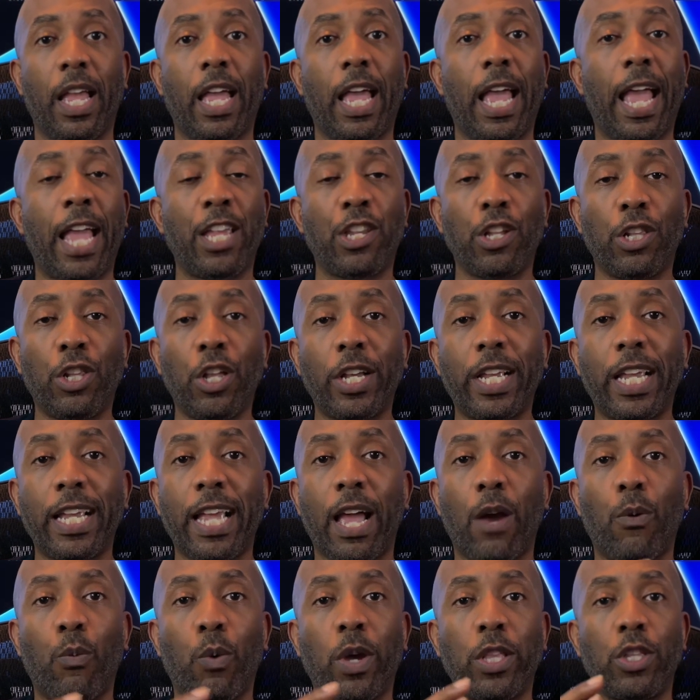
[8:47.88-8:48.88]
and you're looking
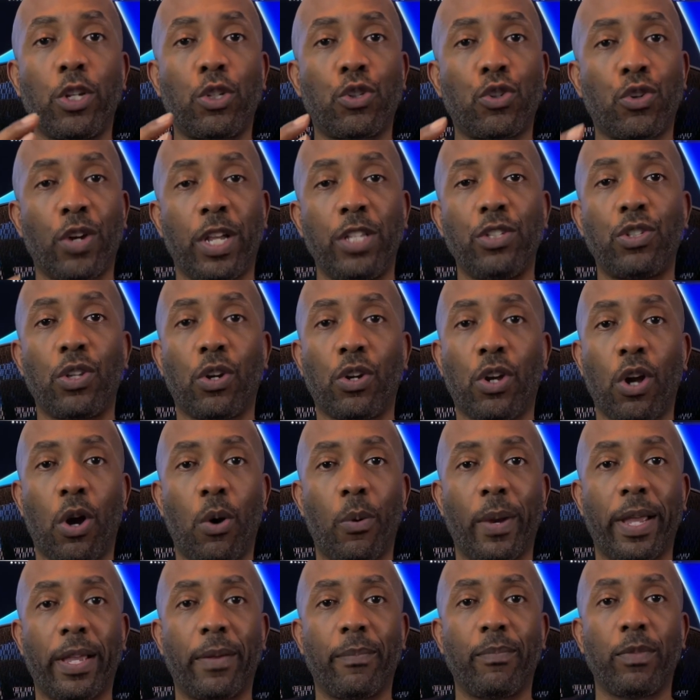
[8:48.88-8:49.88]
at where the trends are
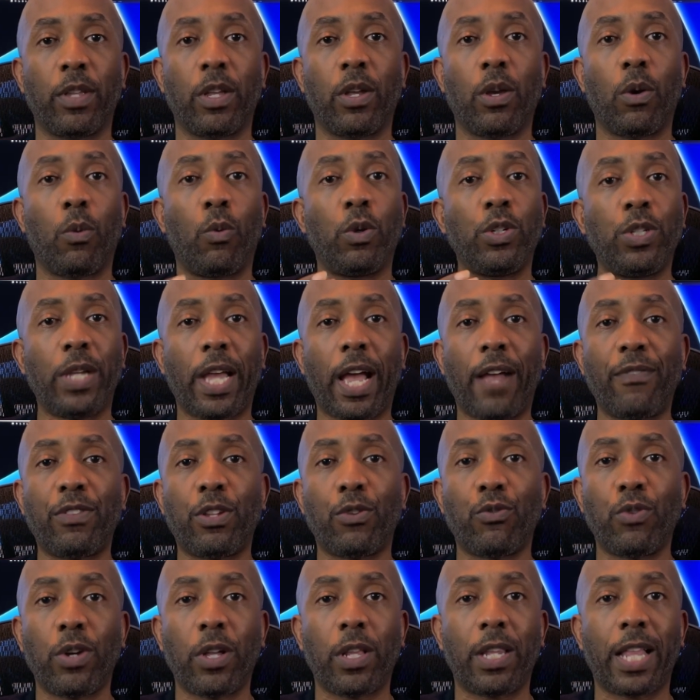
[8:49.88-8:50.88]
going, what you have
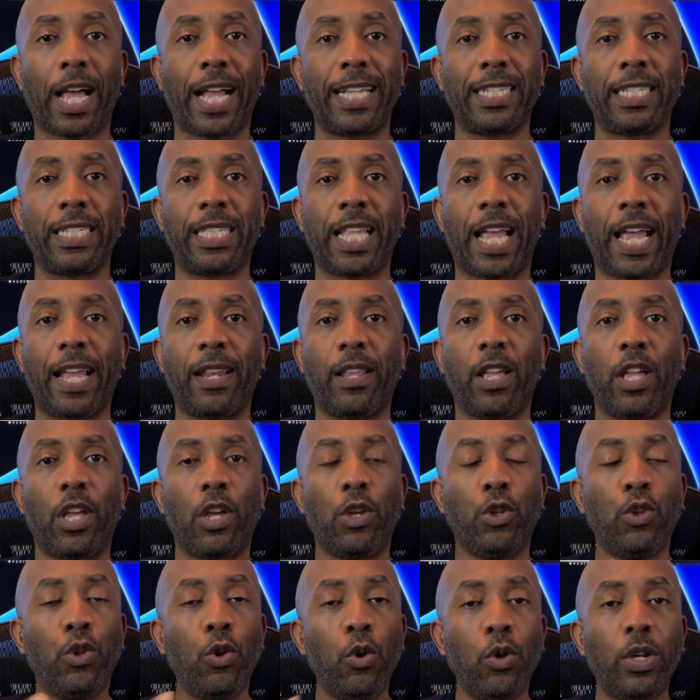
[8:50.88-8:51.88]
to realize is that
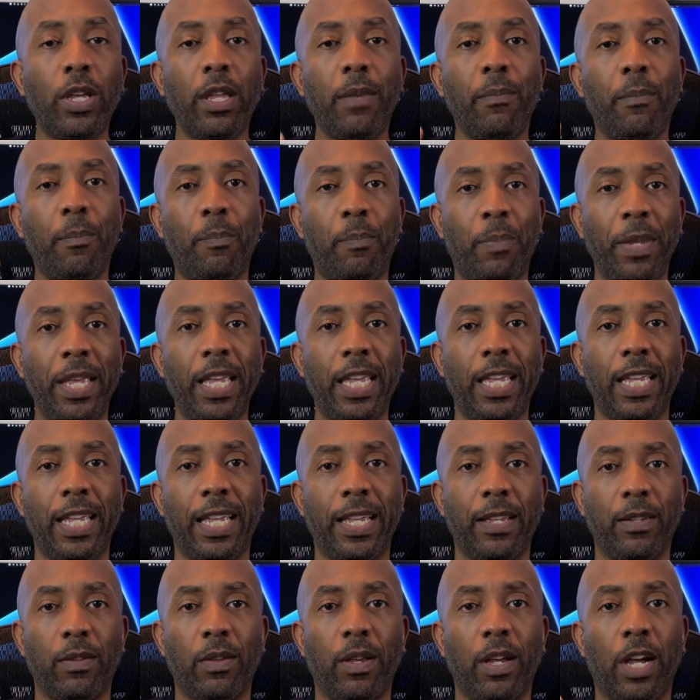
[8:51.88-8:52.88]
you can
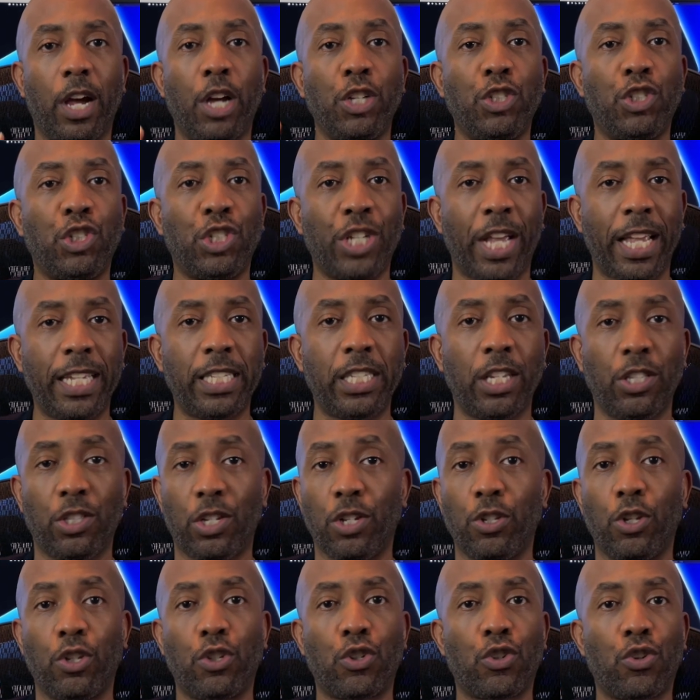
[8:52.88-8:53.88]
be adjacent
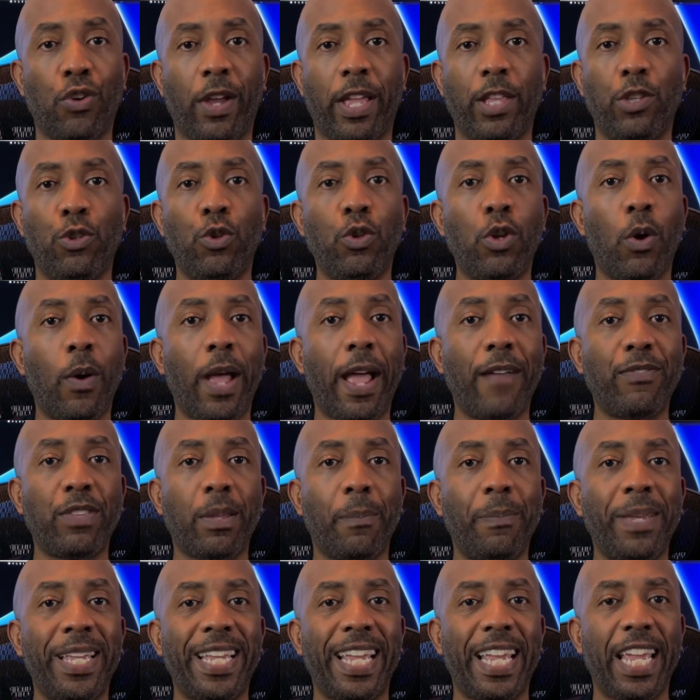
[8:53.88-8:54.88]
to the trend. You don't have to
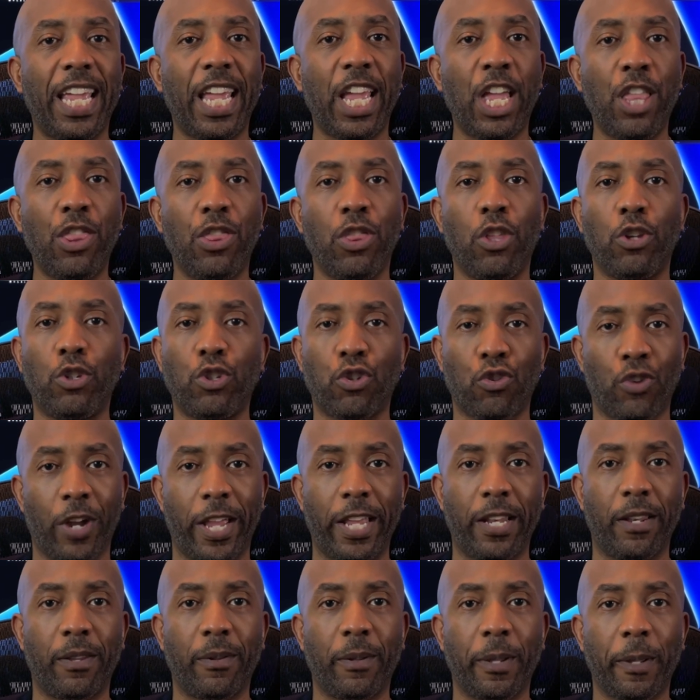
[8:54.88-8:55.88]
be in the trend.
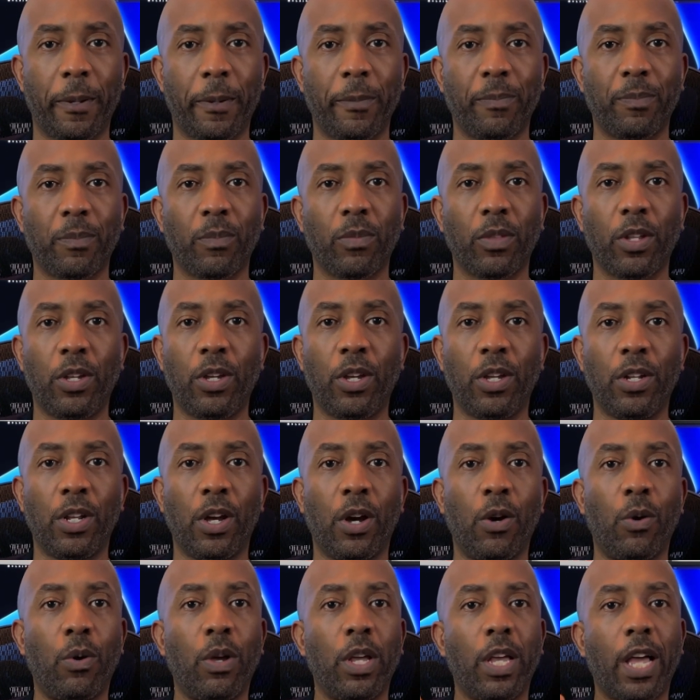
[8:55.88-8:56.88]

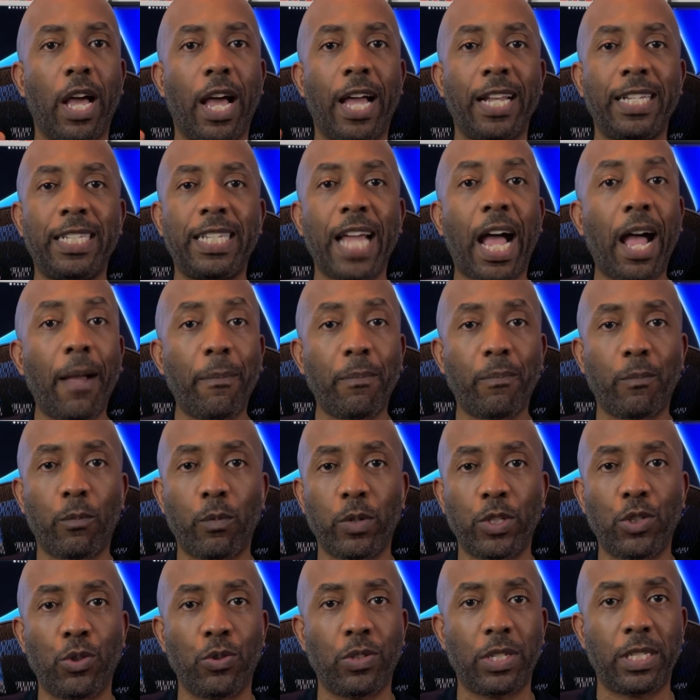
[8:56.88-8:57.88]
Adopt
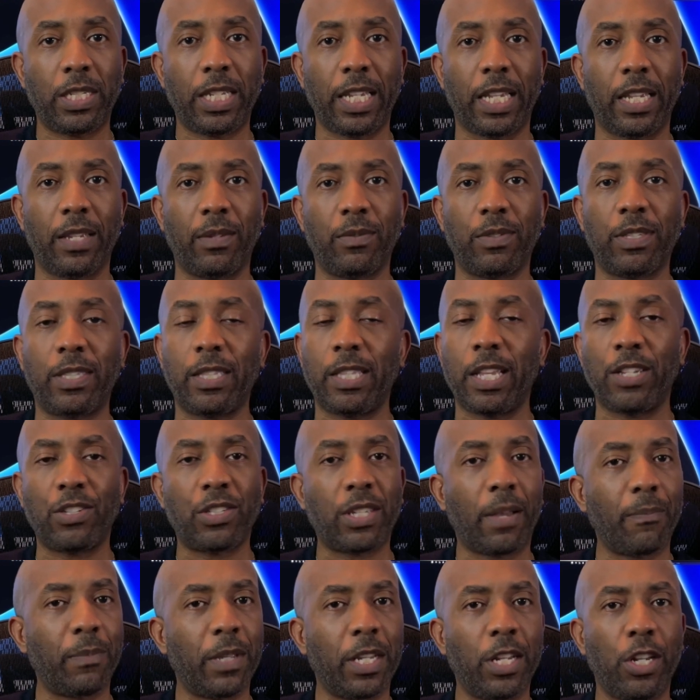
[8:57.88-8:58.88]
what you see. There's
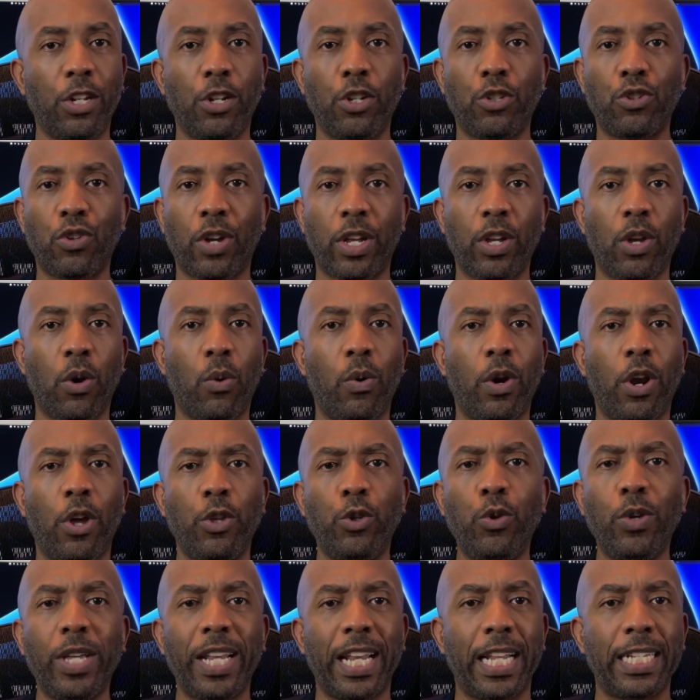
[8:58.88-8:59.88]
something in the trend going on,
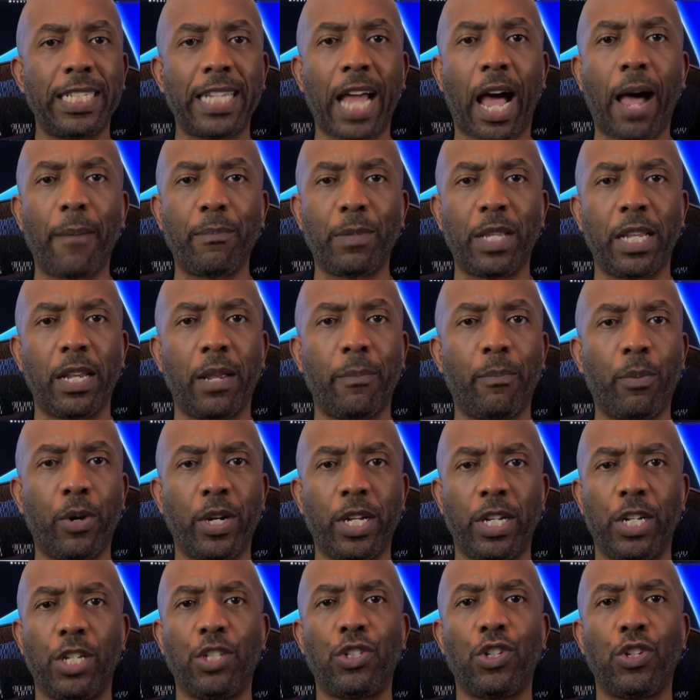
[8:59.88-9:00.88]
you can adopt it and put
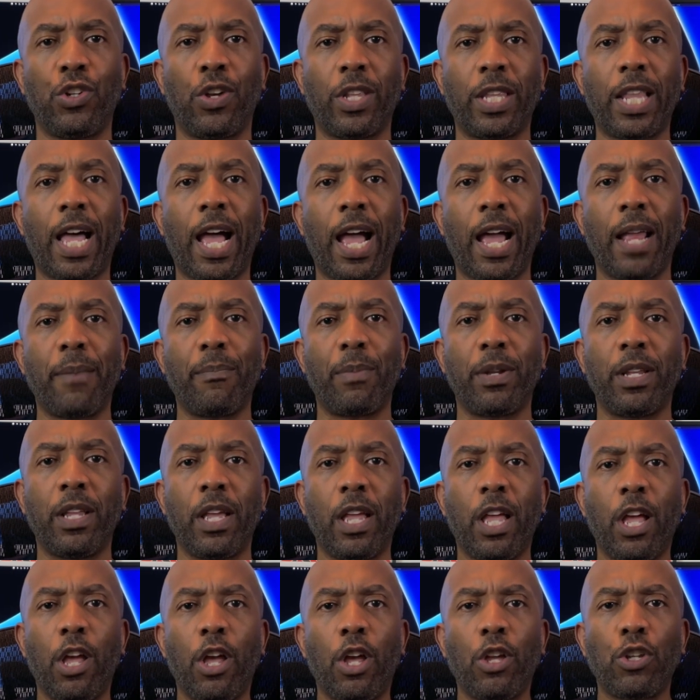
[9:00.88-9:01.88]
it into your line, but
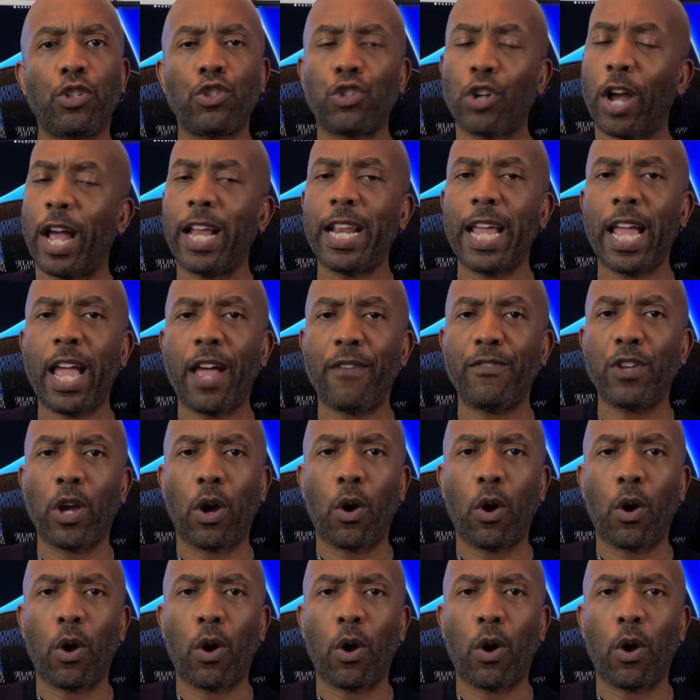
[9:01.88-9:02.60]
try to have your